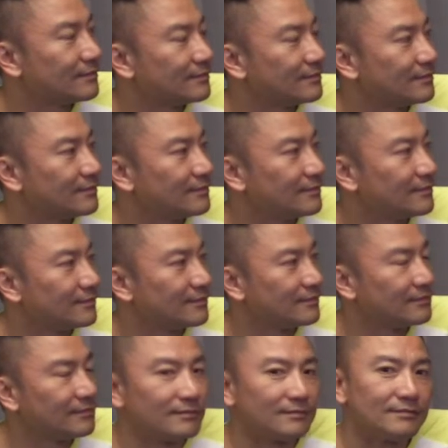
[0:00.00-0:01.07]

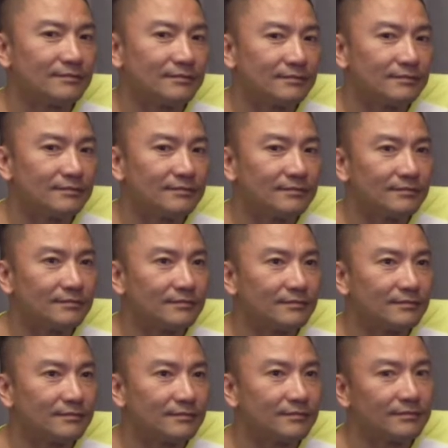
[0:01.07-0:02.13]

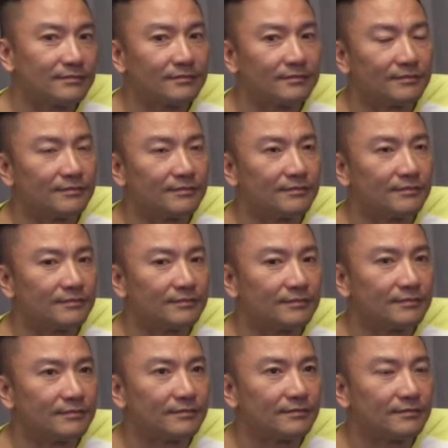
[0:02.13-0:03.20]

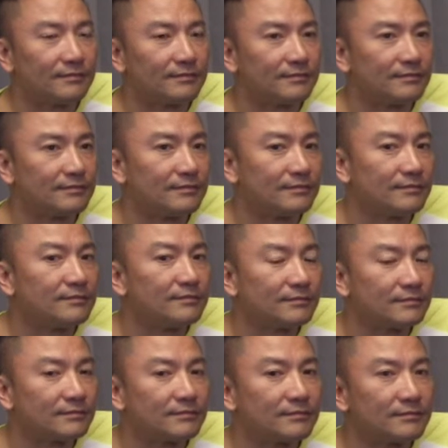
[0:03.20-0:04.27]

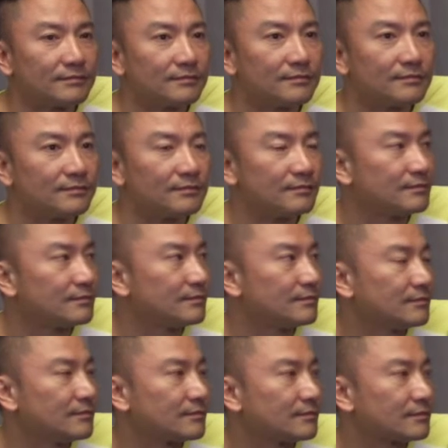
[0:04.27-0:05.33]

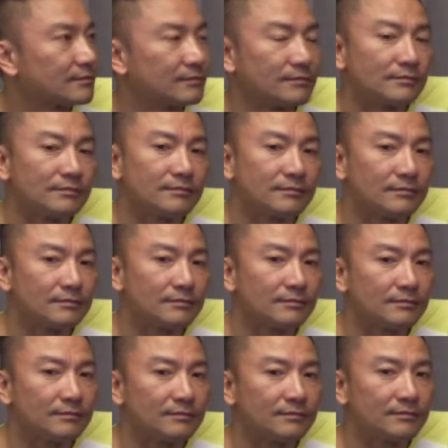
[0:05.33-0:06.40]

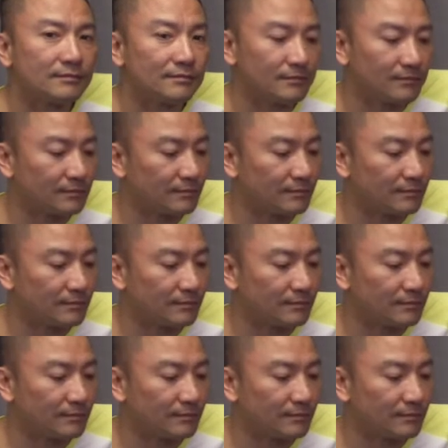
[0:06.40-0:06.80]
(not speaking)